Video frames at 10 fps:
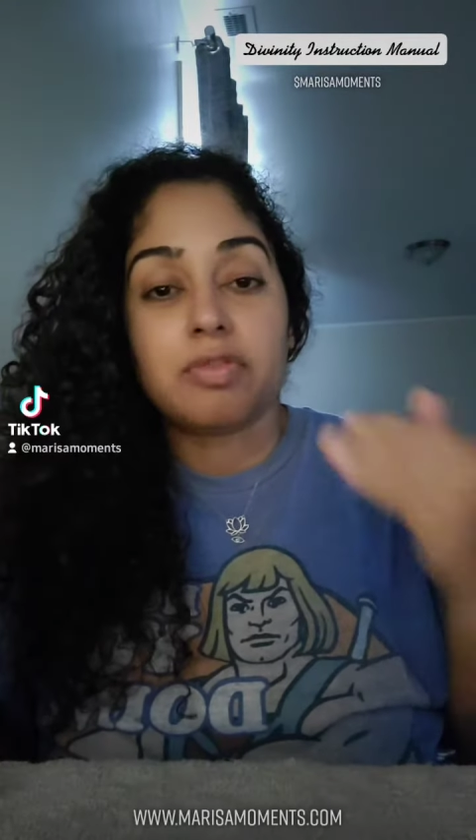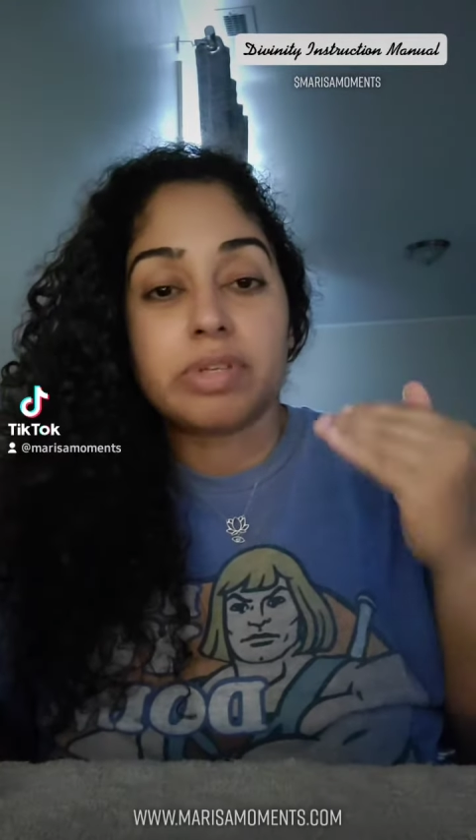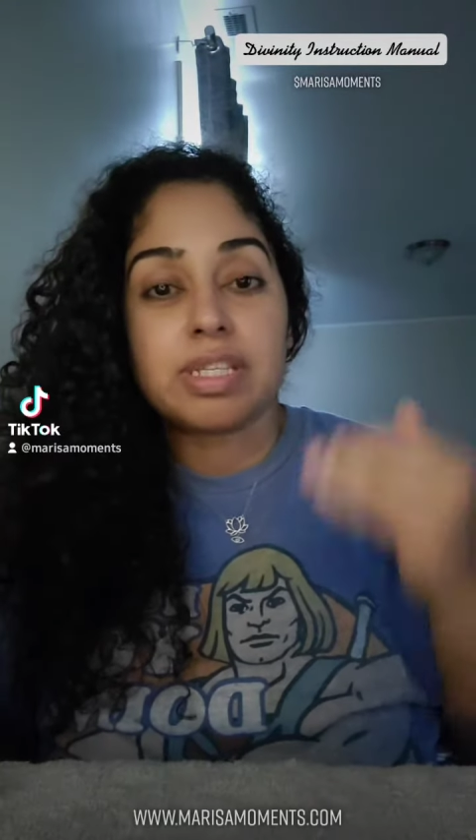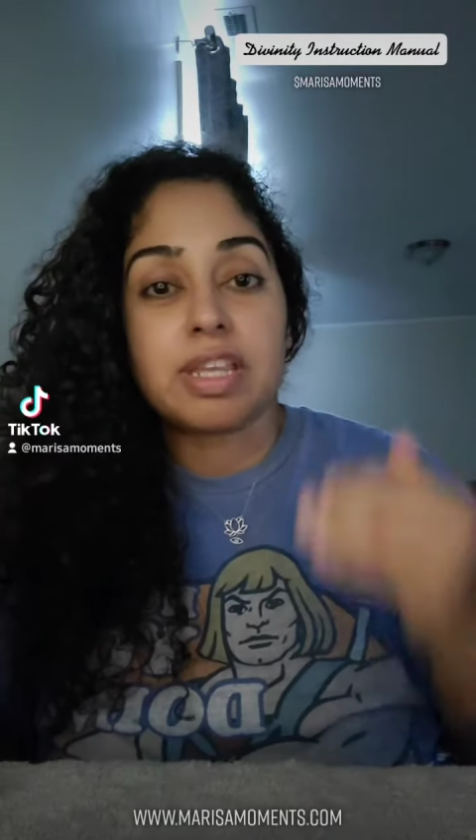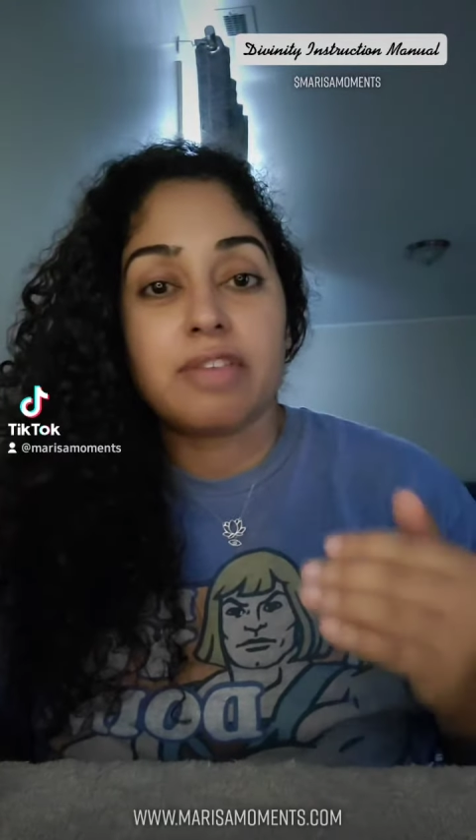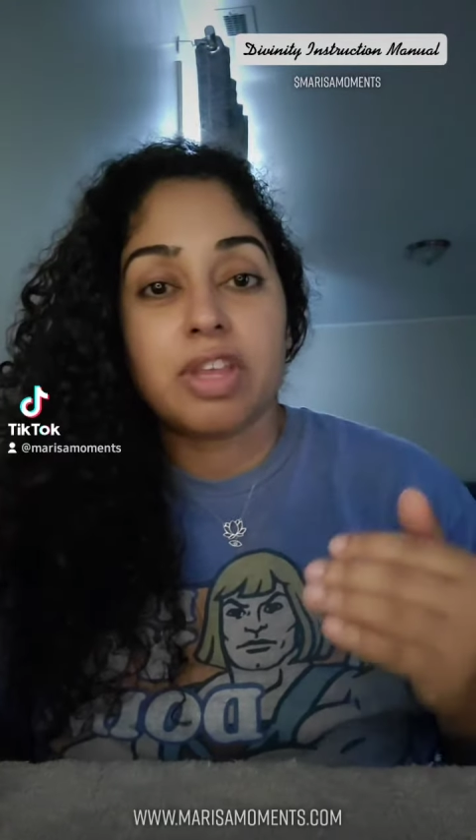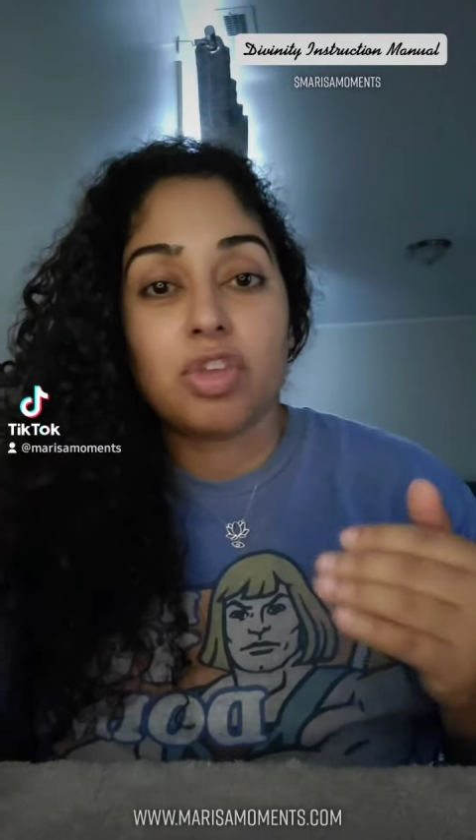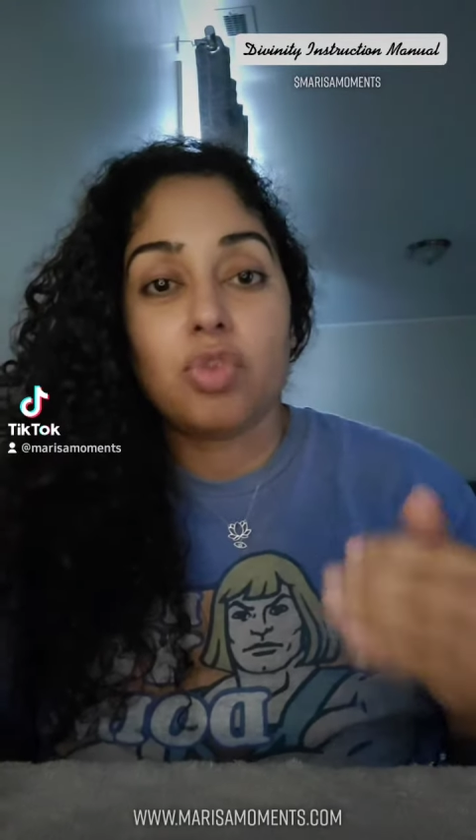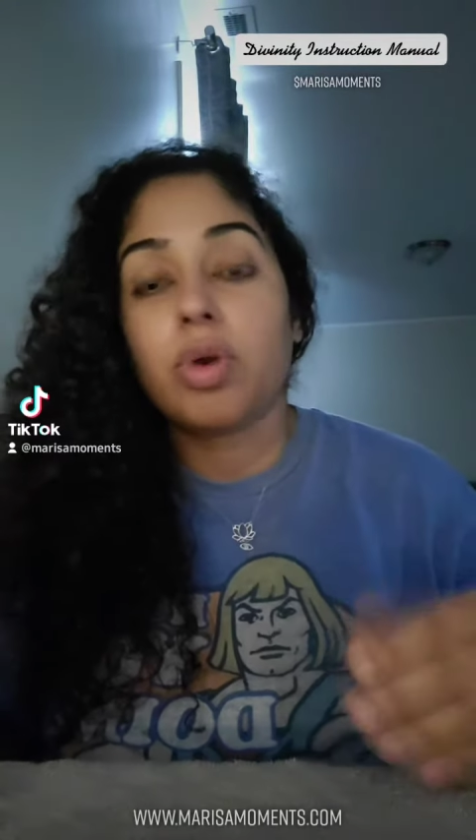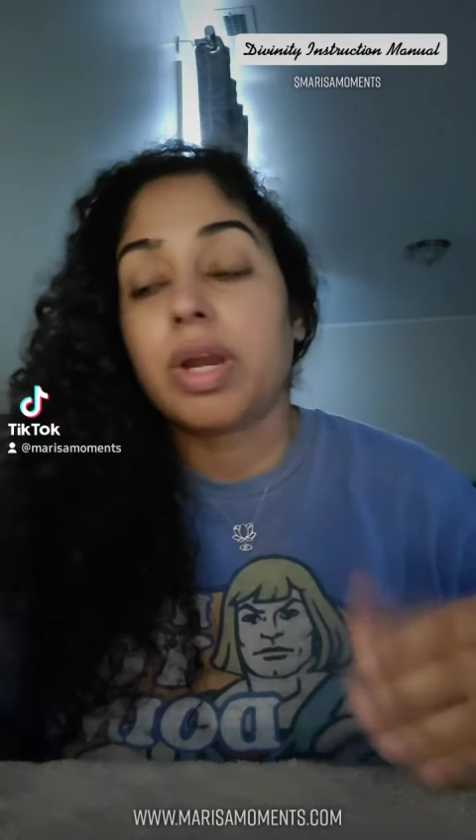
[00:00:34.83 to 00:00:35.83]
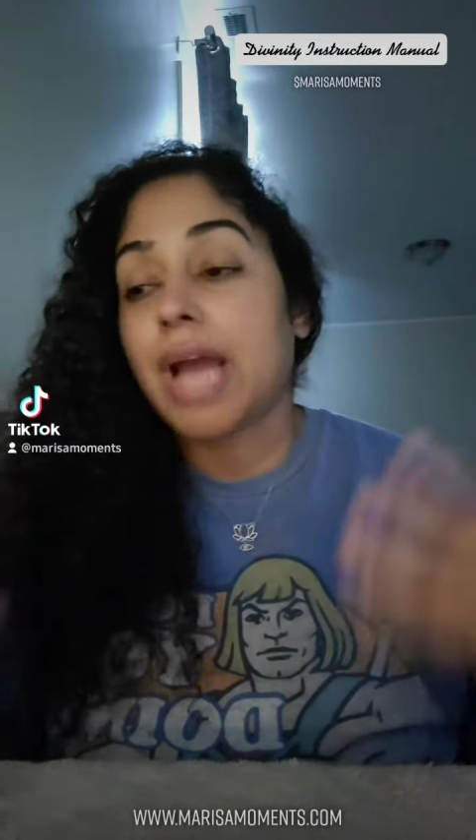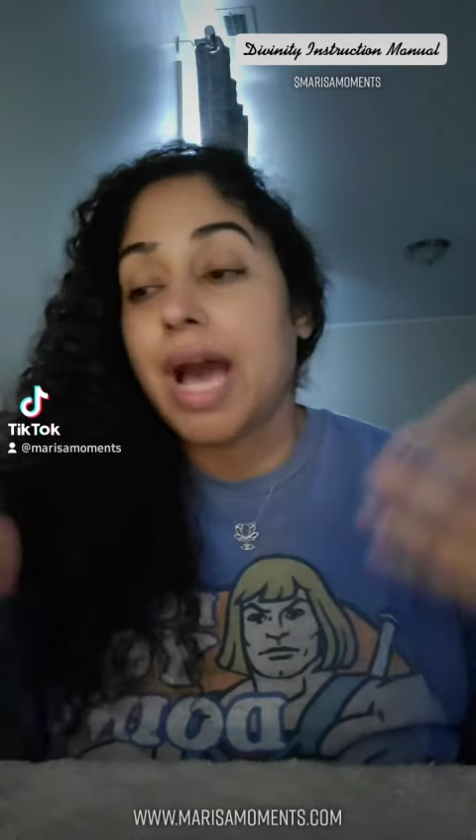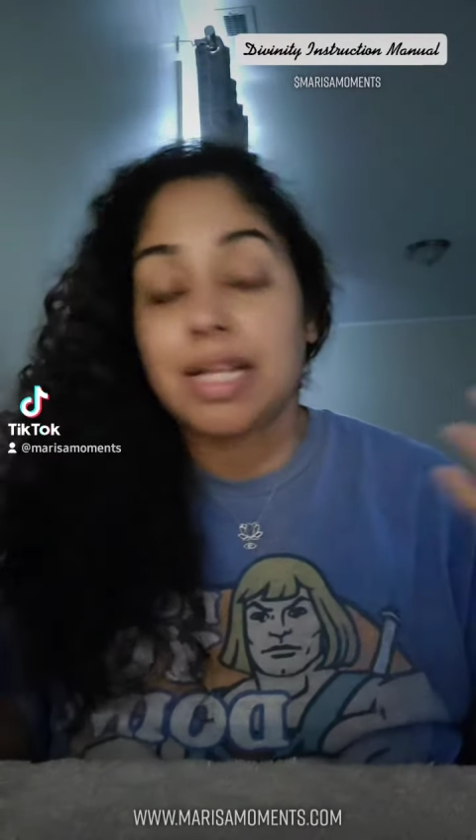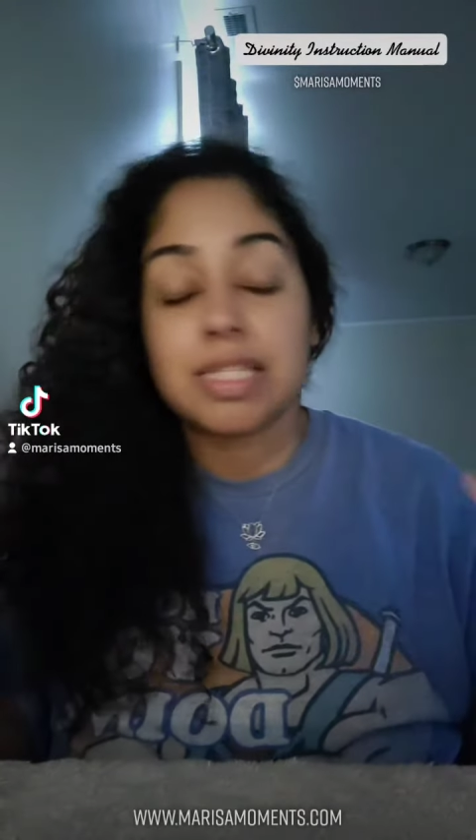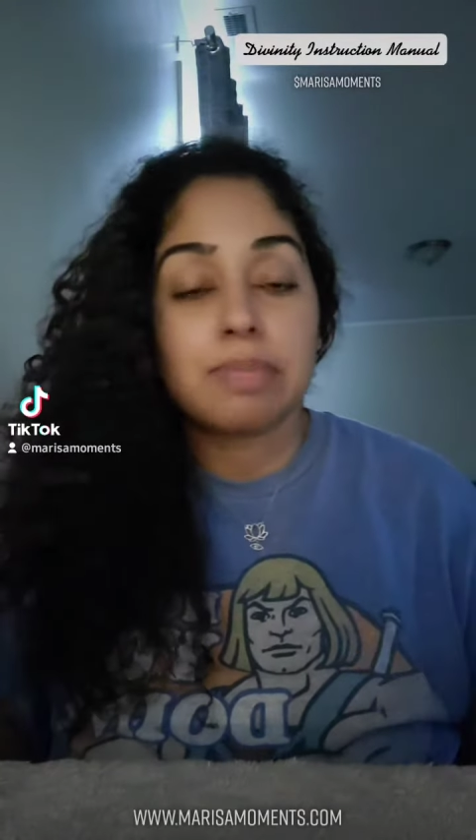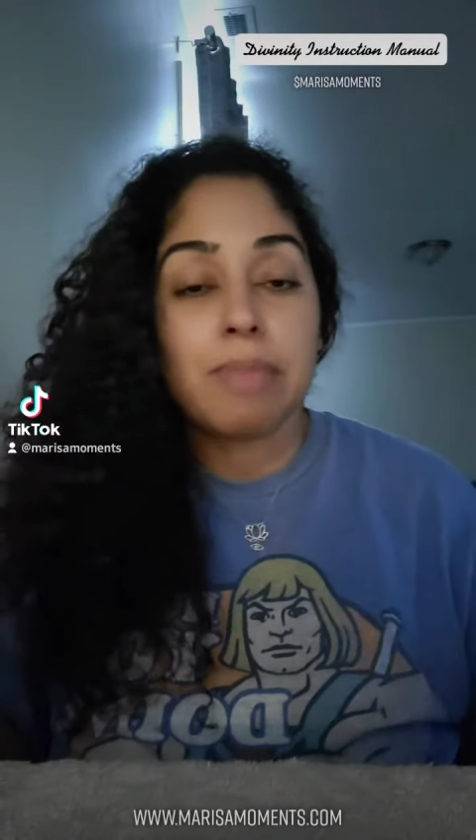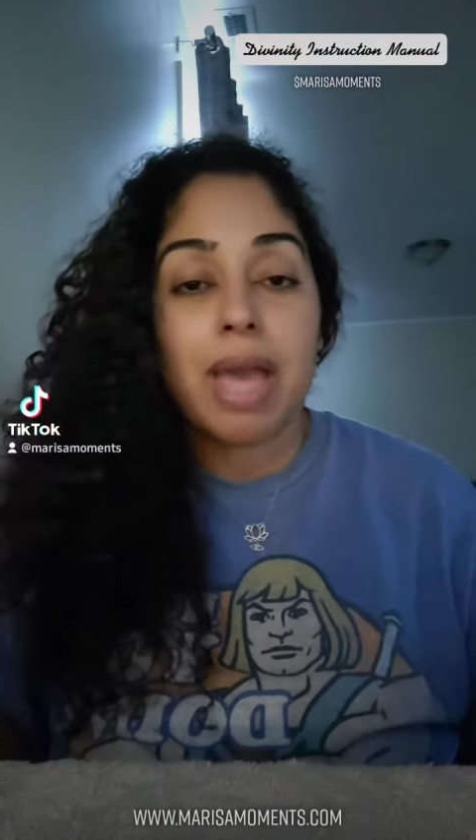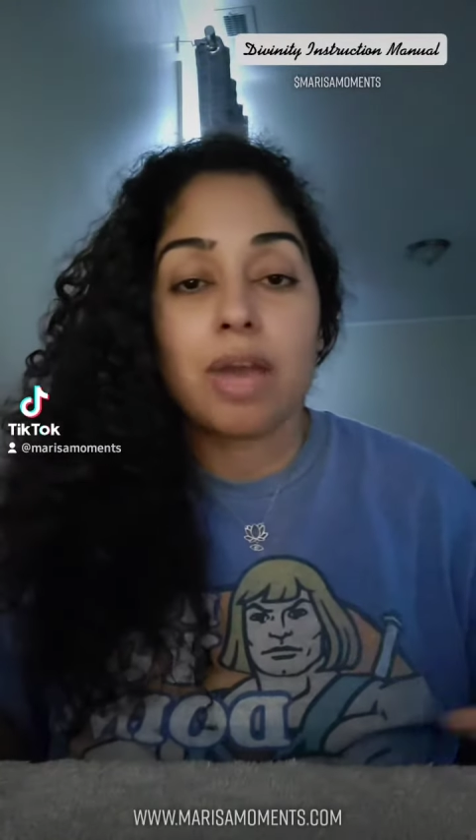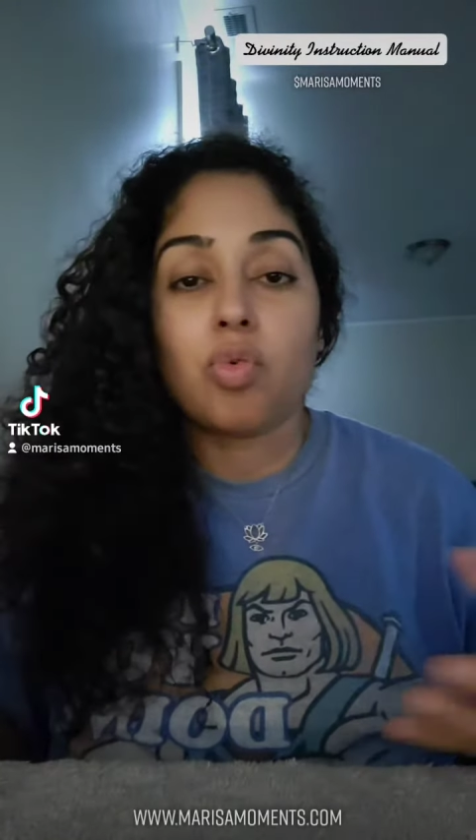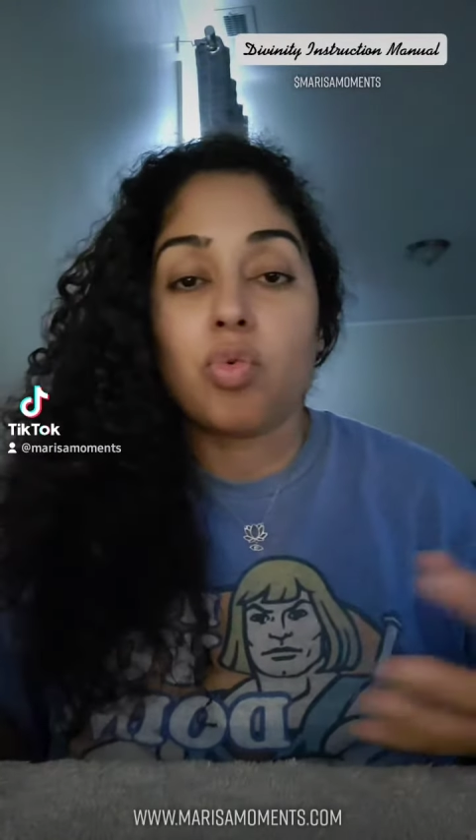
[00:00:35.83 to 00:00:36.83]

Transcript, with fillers: receiving your God smack